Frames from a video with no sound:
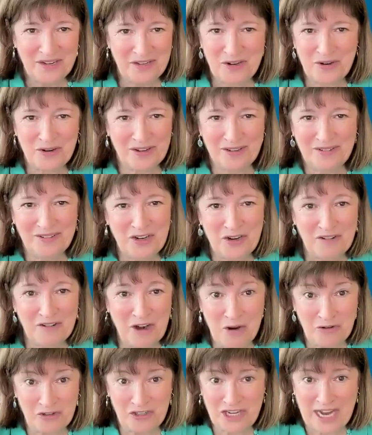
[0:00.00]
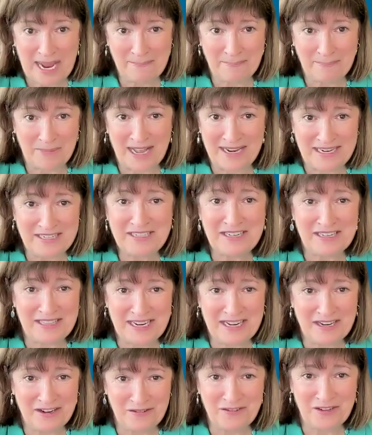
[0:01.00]
Your own chatbot into
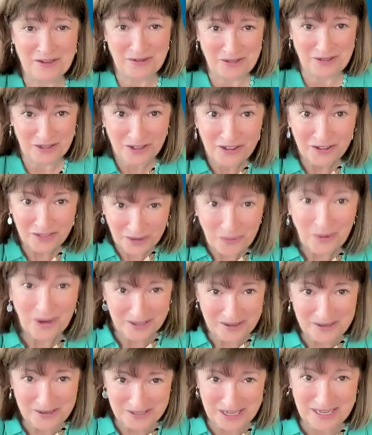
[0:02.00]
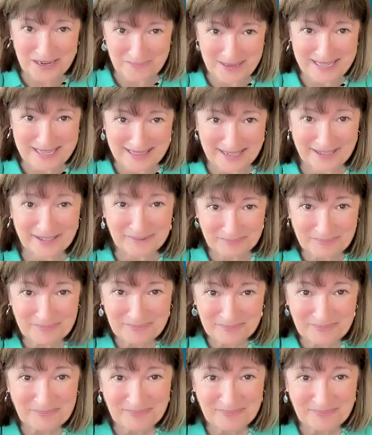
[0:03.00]
the interview. You're the one who's going to be there.